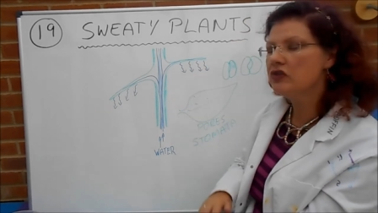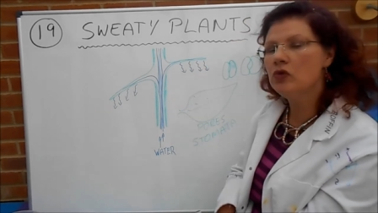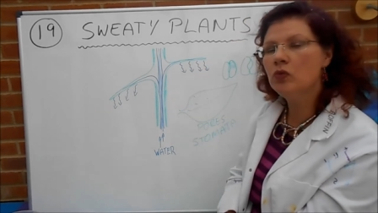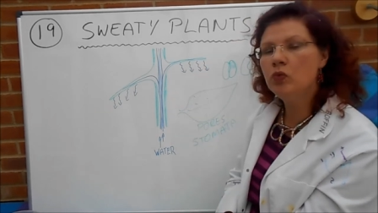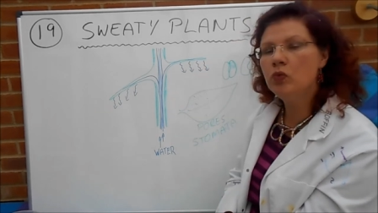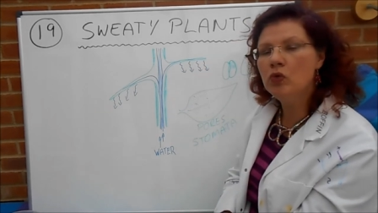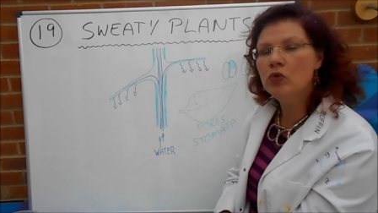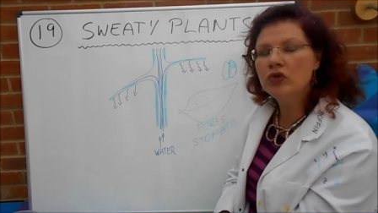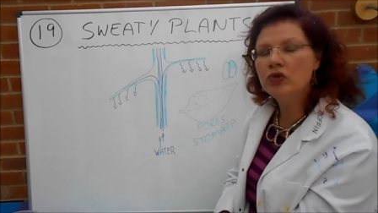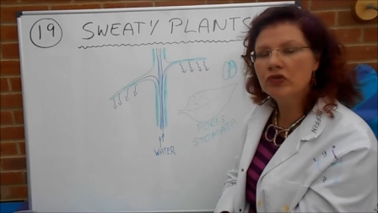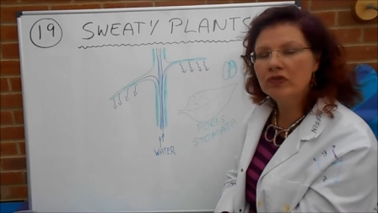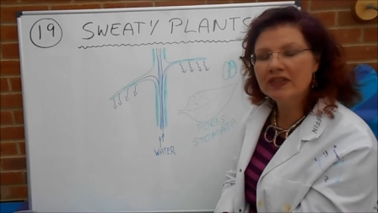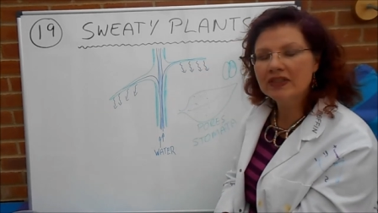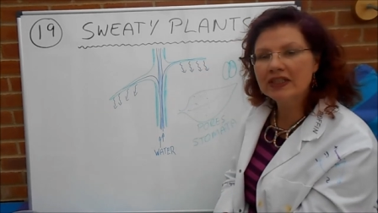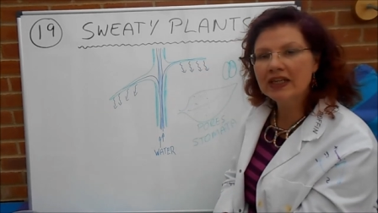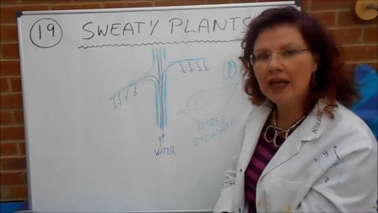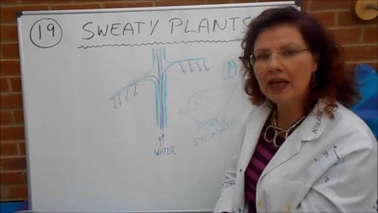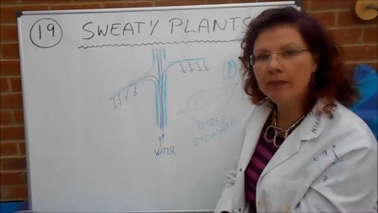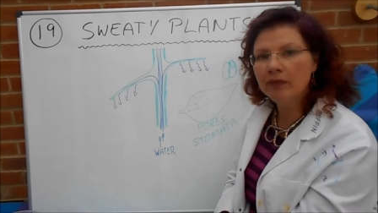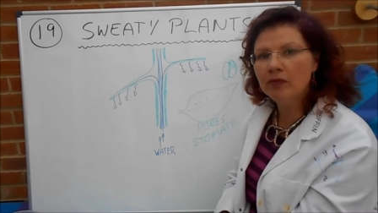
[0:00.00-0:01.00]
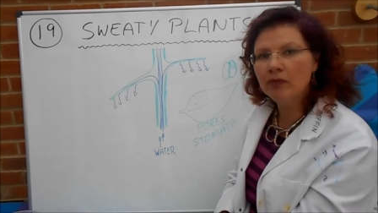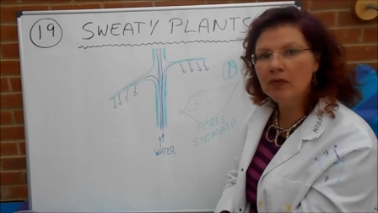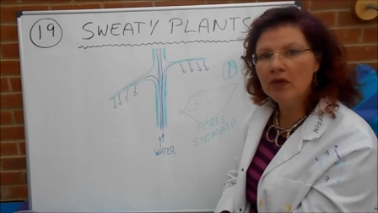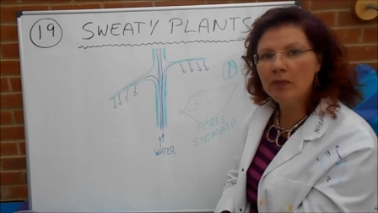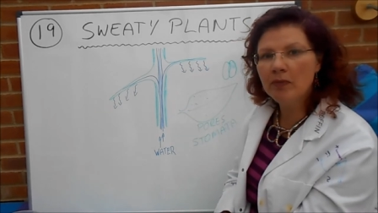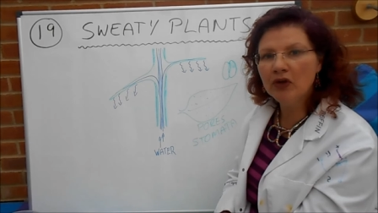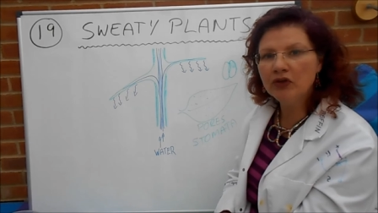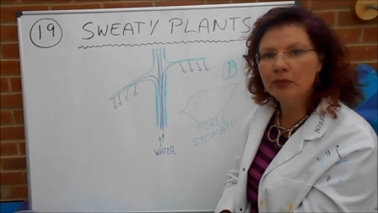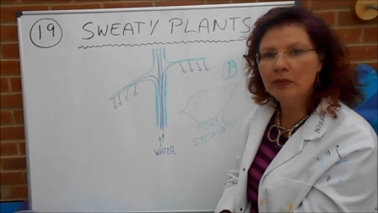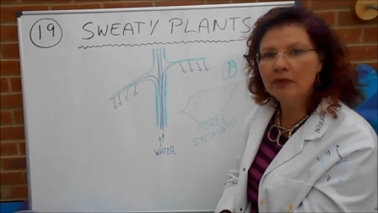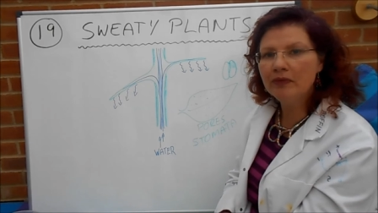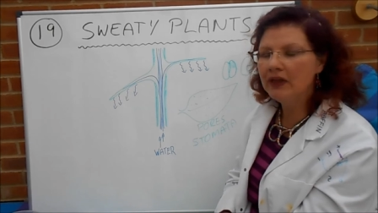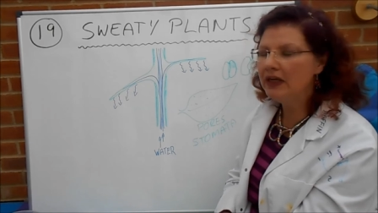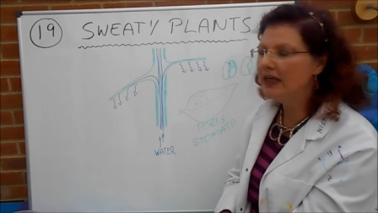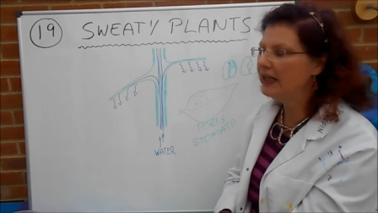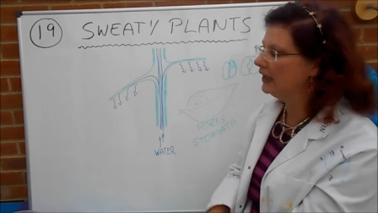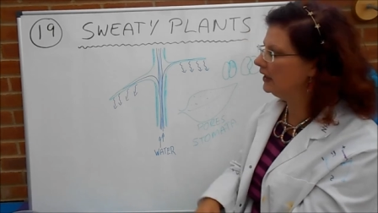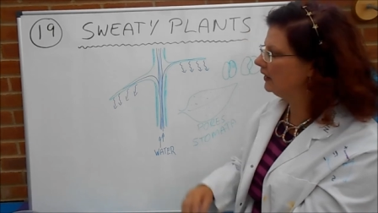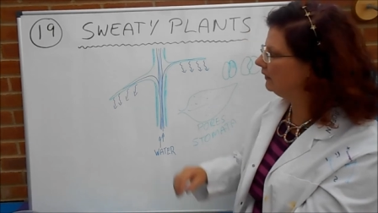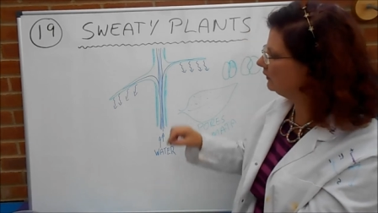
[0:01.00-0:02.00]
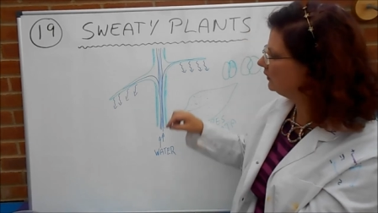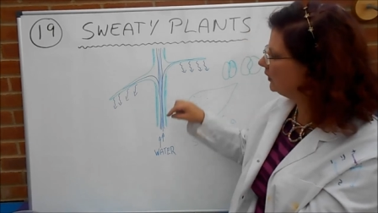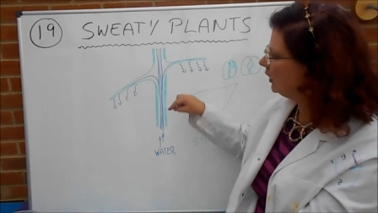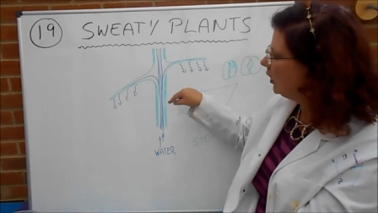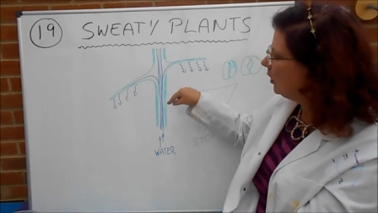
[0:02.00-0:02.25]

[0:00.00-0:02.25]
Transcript: the water escapes from the bottom of the leaves,